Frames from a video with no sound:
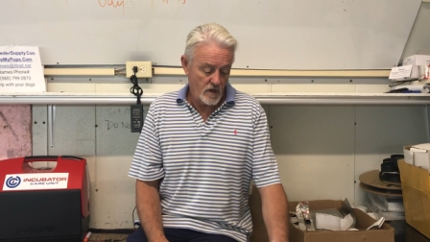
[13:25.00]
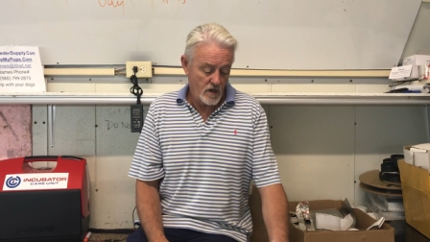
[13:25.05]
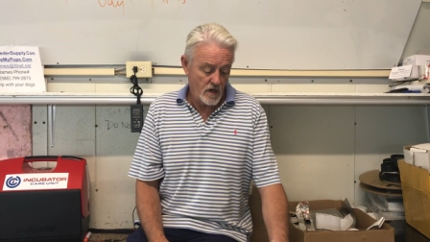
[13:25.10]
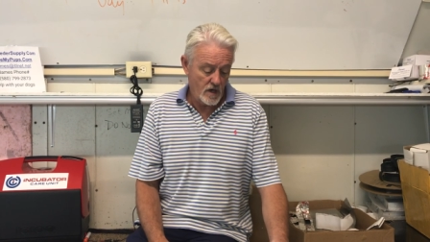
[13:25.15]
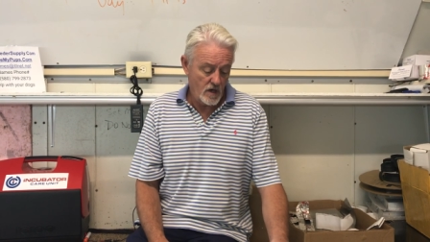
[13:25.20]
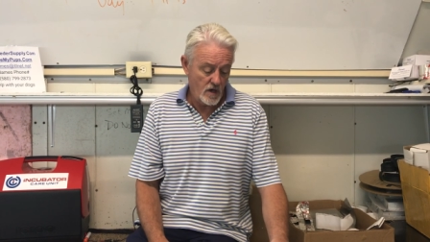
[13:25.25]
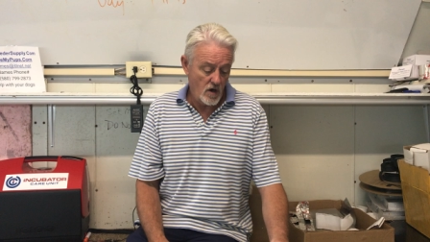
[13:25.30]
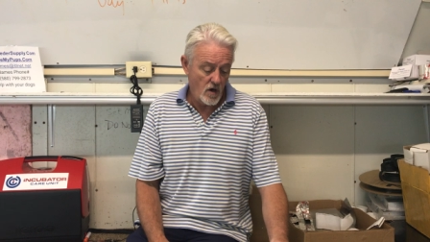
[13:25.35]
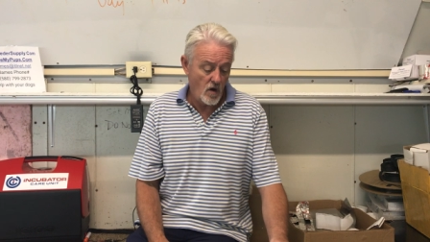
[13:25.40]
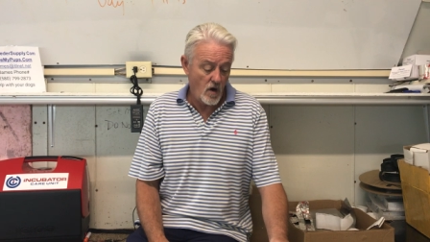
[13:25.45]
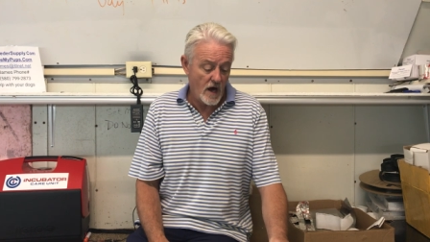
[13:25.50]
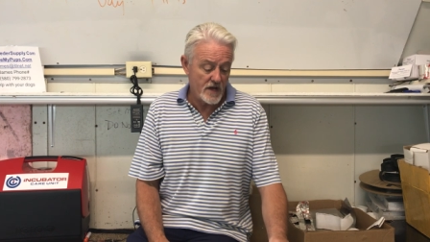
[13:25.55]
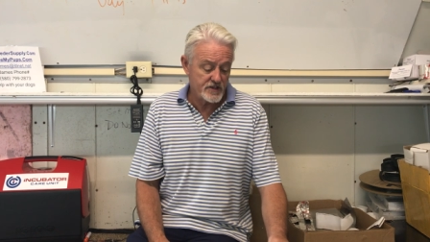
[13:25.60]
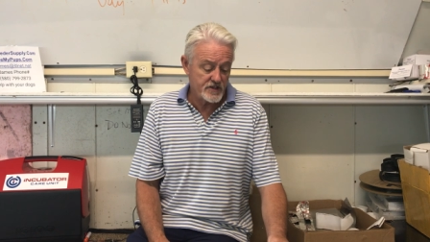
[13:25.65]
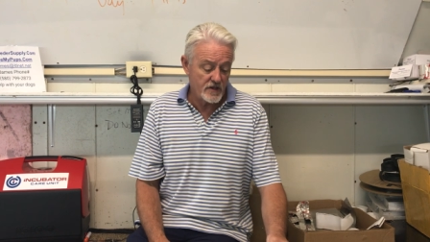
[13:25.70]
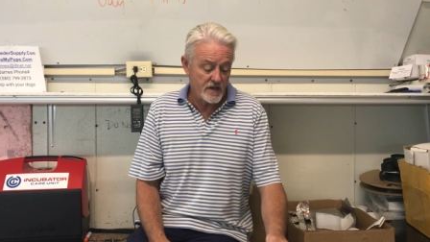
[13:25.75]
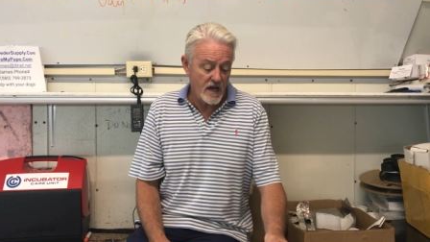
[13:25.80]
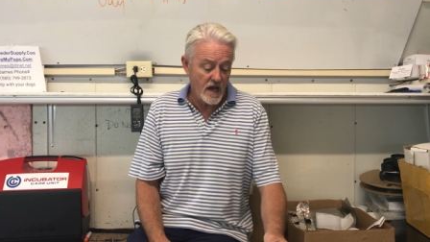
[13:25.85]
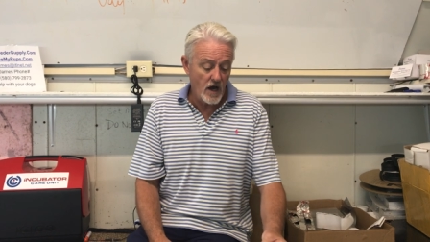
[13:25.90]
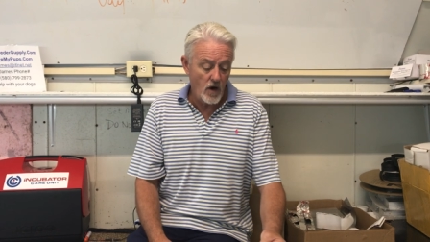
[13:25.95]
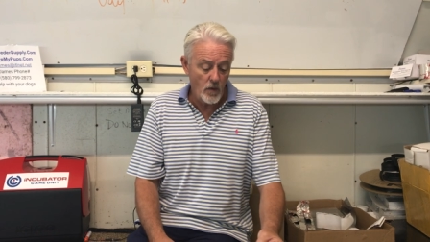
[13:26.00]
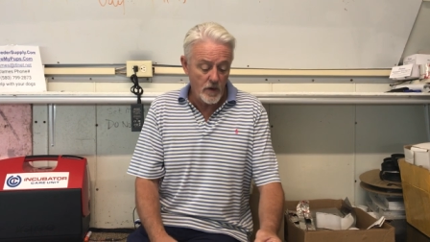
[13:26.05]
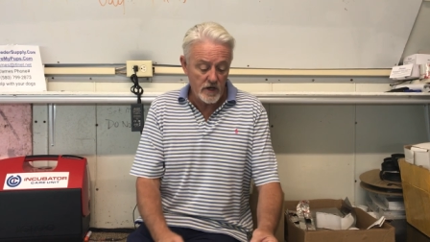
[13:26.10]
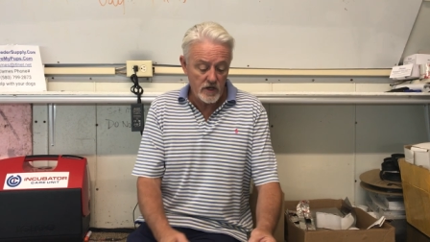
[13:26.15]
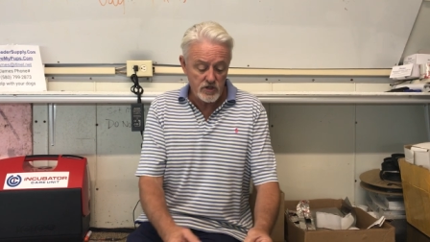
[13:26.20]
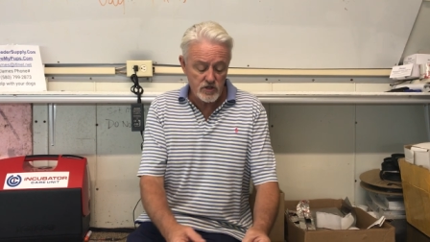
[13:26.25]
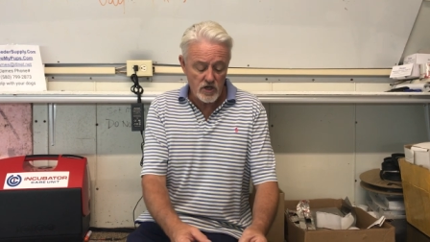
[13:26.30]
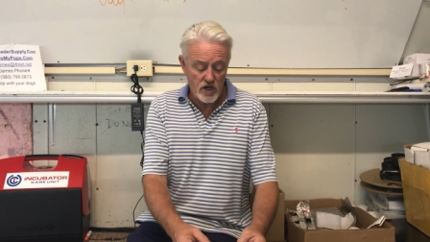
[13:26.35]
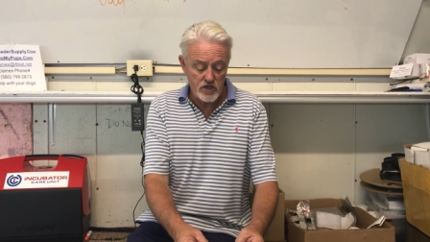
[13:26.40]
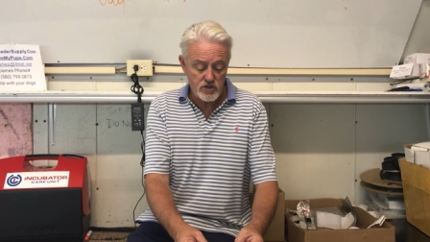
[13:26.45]
Uh, all right, so now we're going
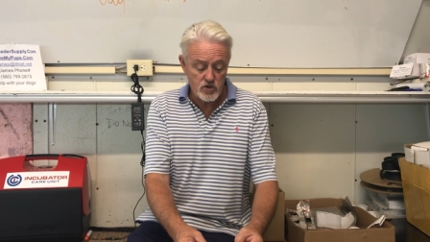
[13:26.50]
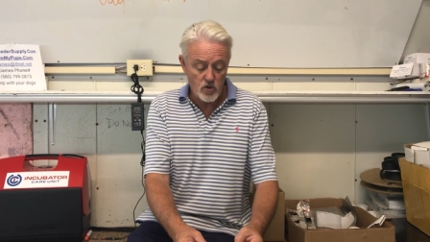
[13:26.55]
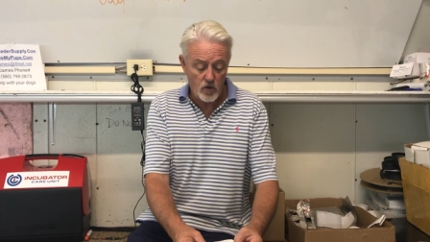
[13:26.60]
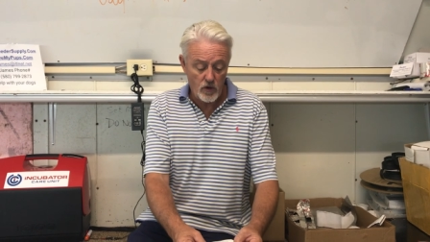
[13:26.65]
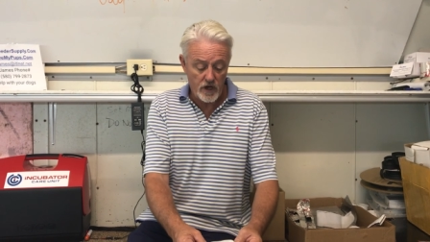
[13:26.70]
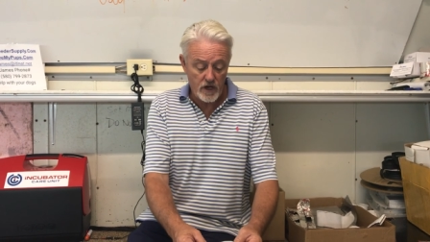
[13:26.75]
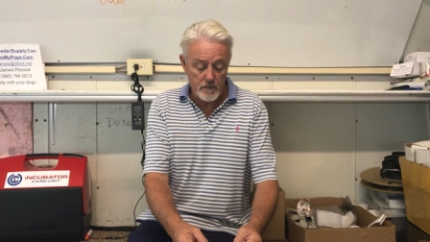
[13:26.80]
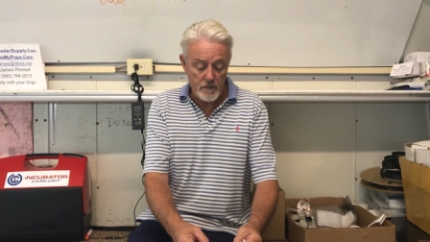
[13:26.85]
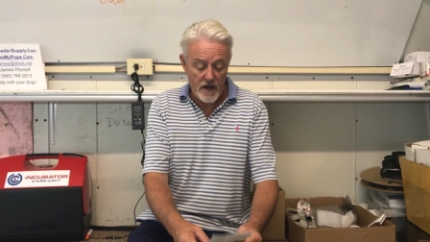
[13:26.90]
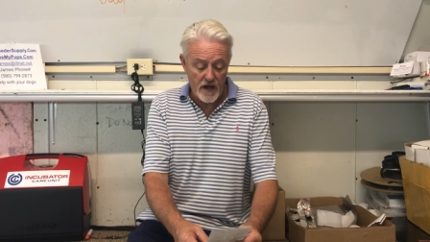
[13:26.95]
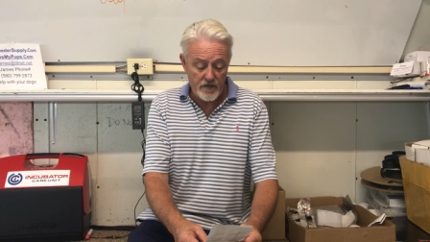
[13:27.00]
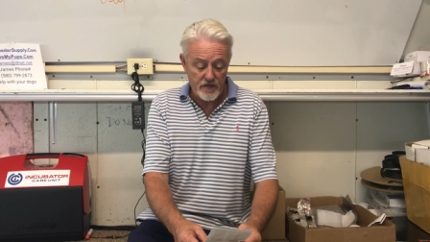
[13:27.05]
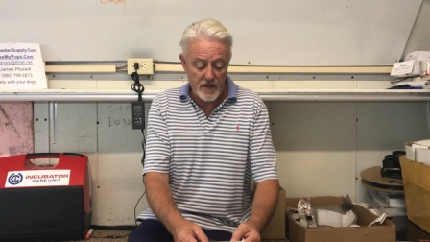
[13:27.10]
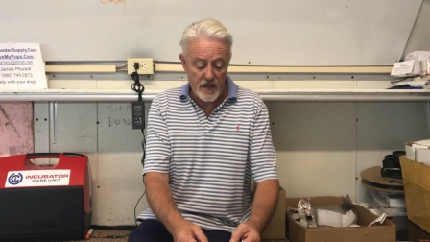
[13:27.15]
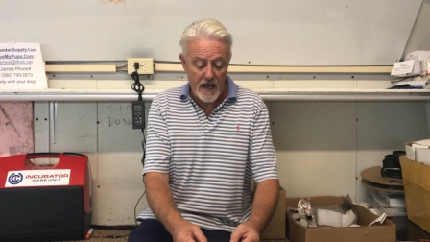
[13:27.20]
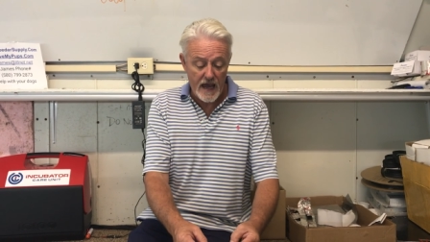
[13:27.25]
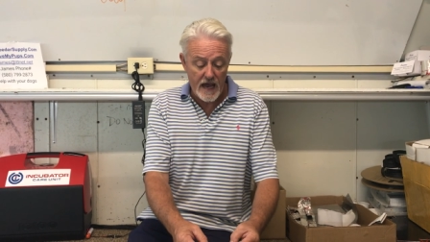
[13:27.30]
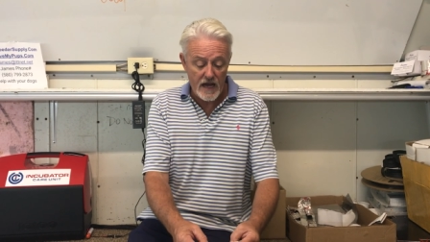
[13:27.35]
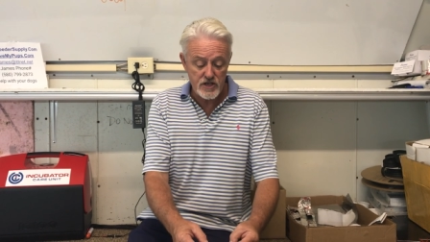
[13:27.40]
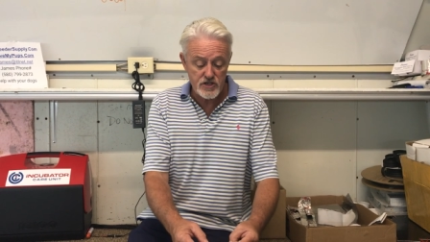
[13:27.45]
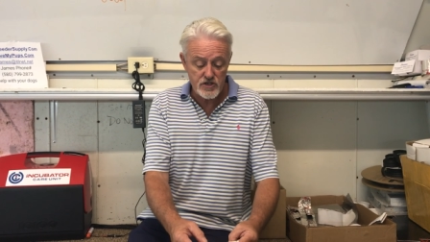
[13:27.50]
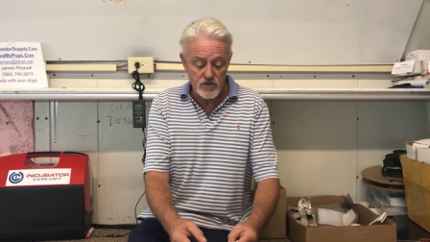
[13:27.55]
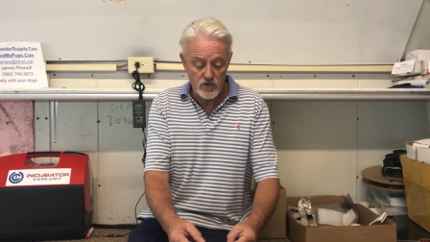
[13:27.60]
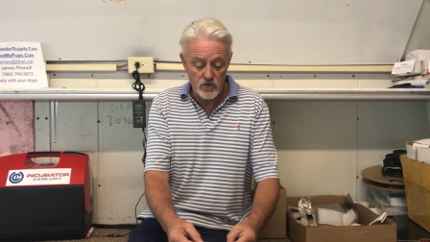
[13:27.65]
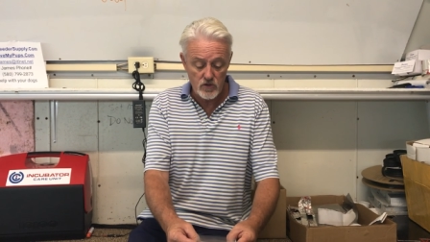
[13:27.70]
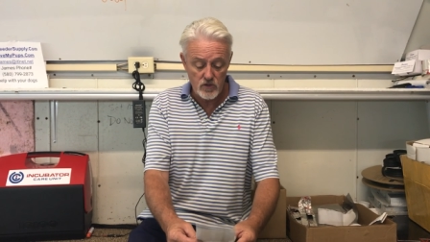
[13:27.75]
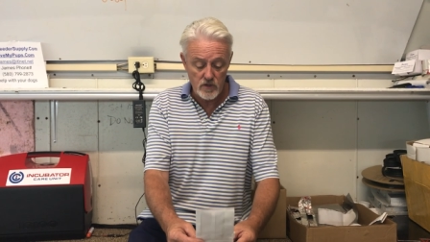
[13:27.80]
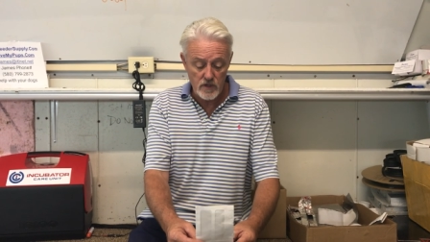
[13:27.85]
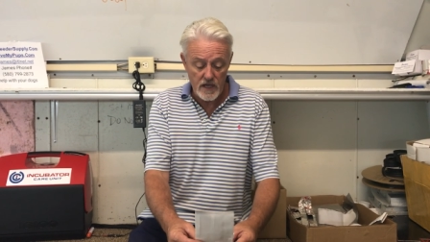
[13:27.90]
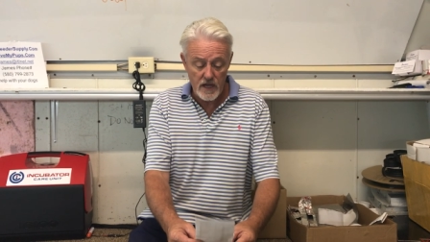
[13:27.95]
to start talking about the
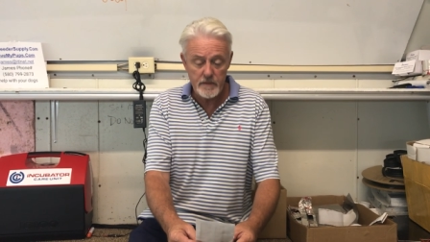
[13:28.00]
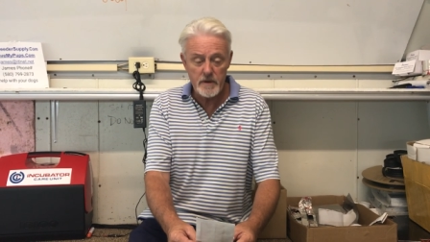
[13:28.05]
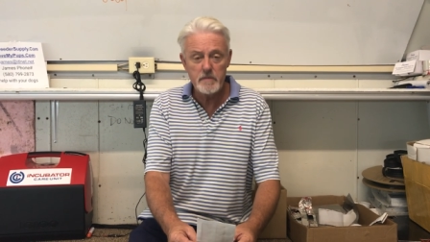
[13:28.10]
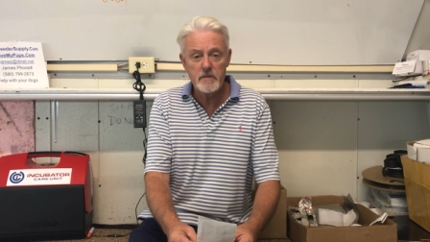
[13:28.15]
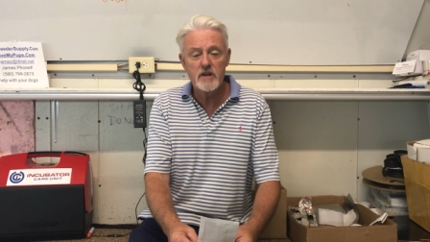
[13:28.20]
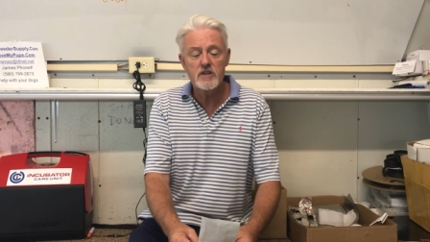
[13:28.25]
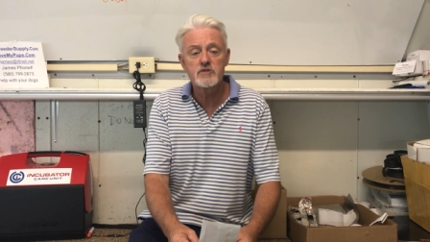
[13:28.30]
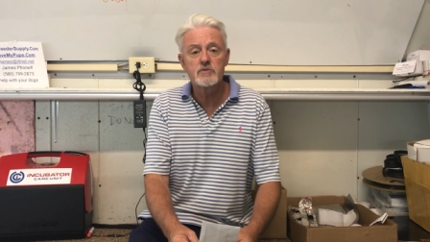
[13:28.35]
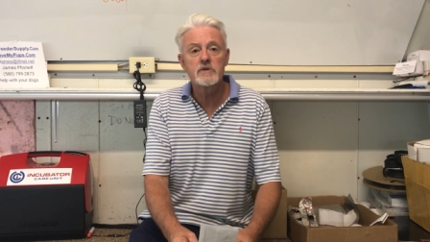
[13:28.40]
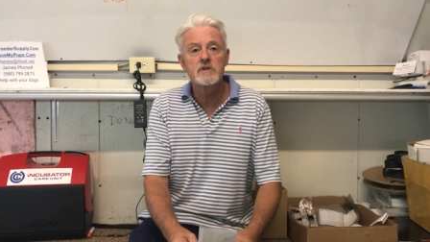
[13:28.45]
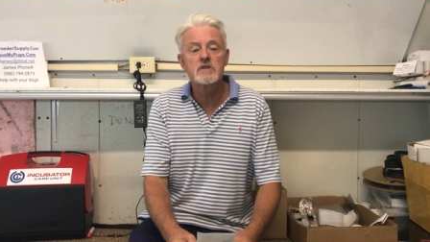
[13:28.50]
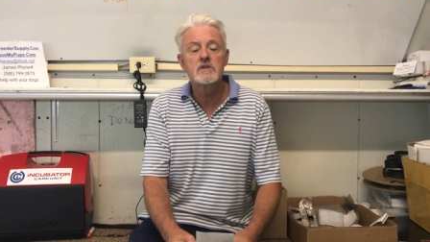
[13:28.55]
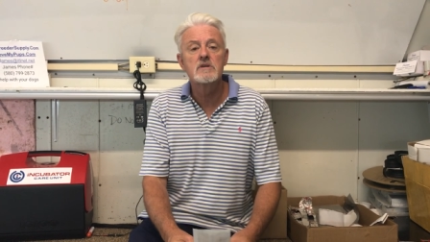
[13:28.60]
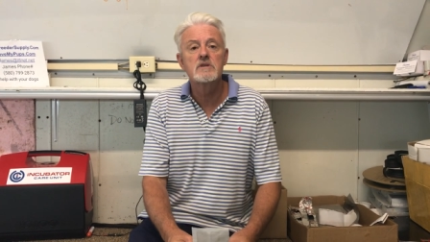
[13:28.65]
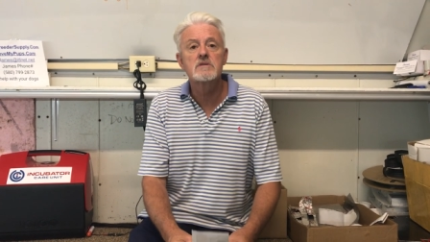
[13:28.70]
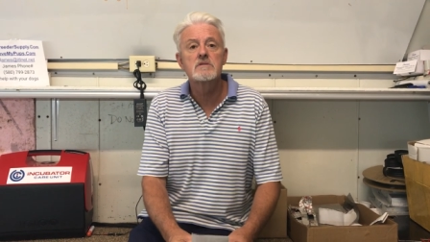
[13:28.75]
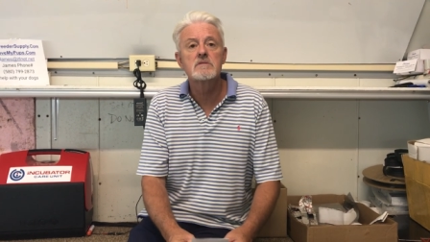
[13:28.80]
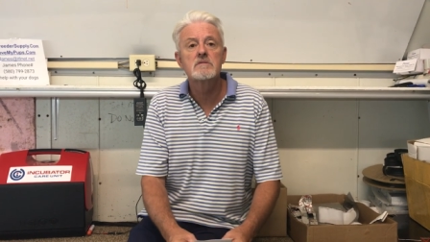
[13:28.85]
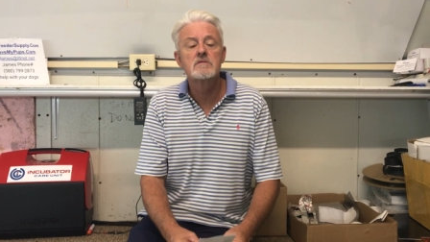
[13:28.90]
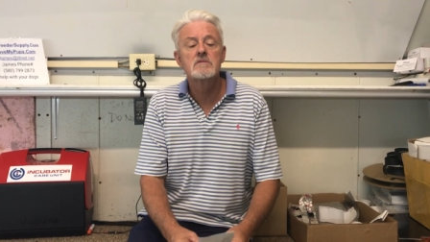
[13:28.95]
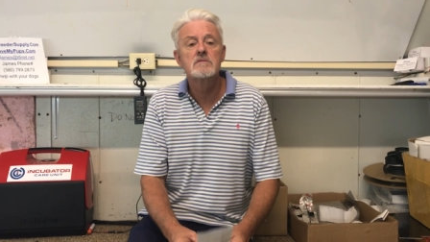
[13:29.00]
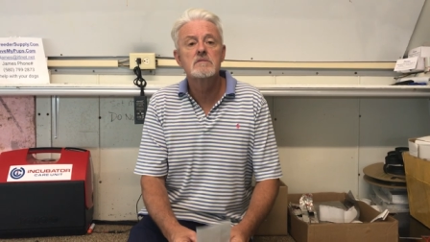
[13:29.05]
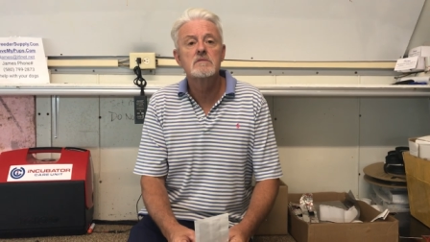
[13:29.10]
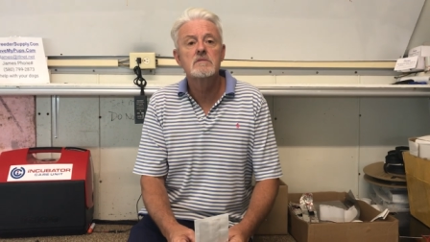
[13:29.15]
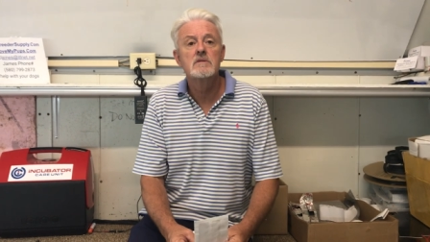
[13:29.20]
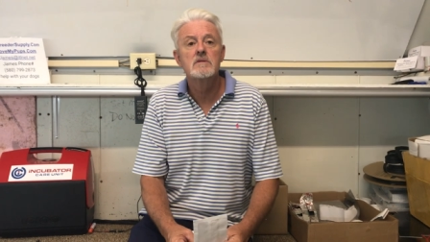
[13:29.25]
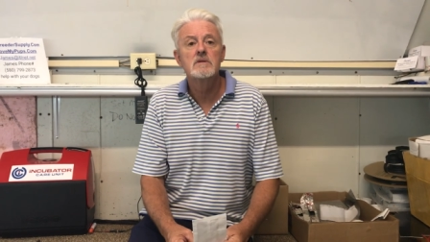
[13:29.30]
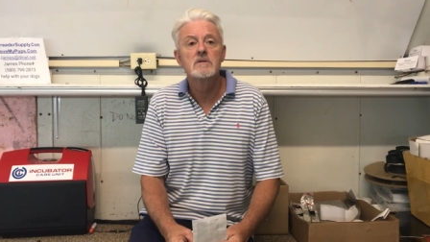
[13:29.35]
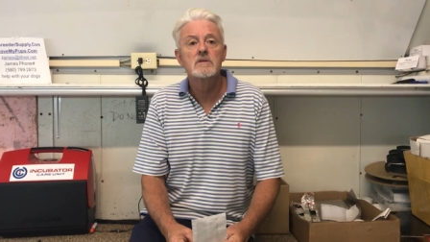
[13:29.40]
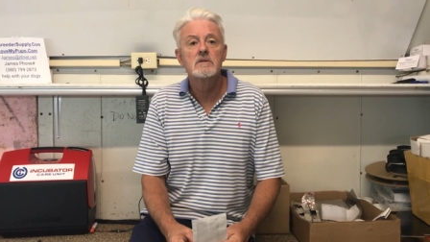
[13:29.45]
actual... How many minutes are we into this?
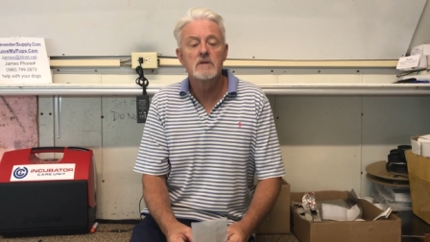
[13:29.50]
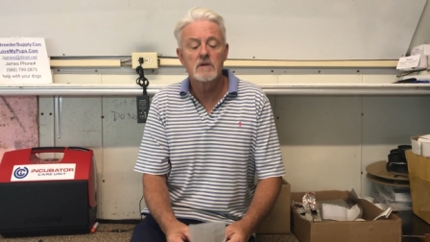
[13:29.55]
thirteen.